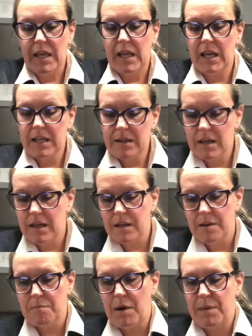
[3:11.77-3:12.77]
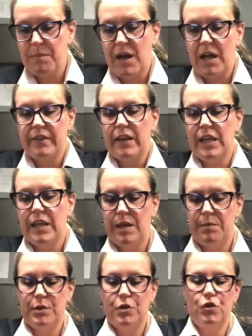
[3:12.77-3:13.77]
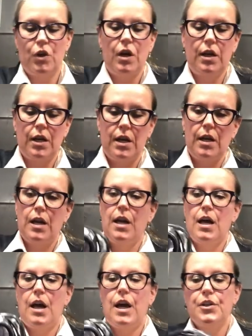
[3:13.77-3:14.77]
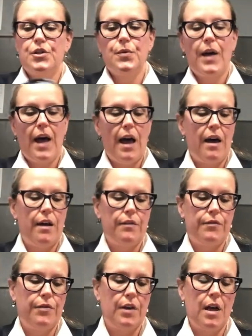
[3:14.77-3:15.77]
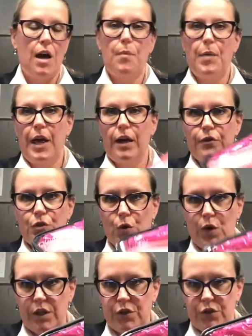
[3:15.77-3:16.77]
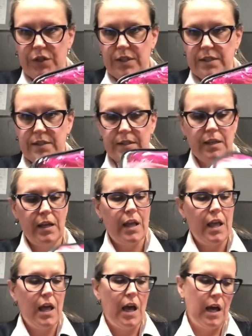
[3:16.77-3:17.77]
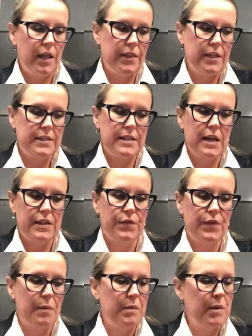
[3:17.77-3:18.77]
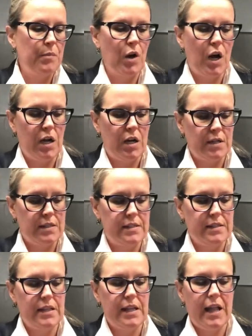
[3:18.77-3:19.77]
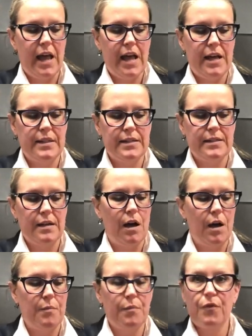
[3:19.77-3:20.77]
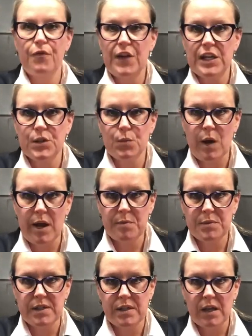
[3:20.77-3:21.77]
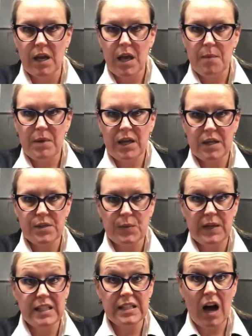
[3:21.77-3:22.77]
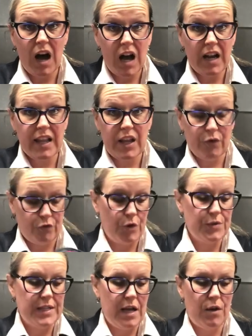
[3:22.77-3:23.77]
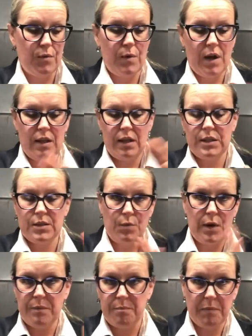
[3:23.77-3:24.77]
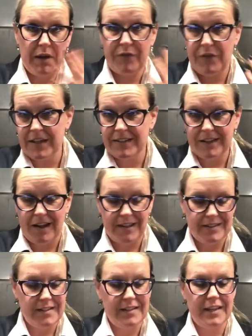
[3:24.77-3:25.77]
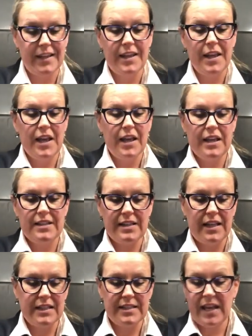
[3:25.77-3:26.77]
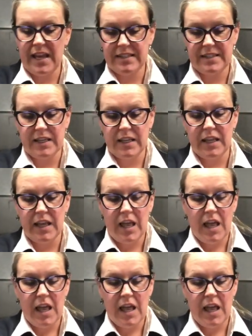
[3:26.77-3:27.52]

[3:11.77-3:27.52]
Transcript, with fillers: in my bag that I keep in the truck, I do have a bag of toiletries. This has feminine products. It has face wipes, because when it's hot and gross out, I like to wipe my face constantly because it gets nasty.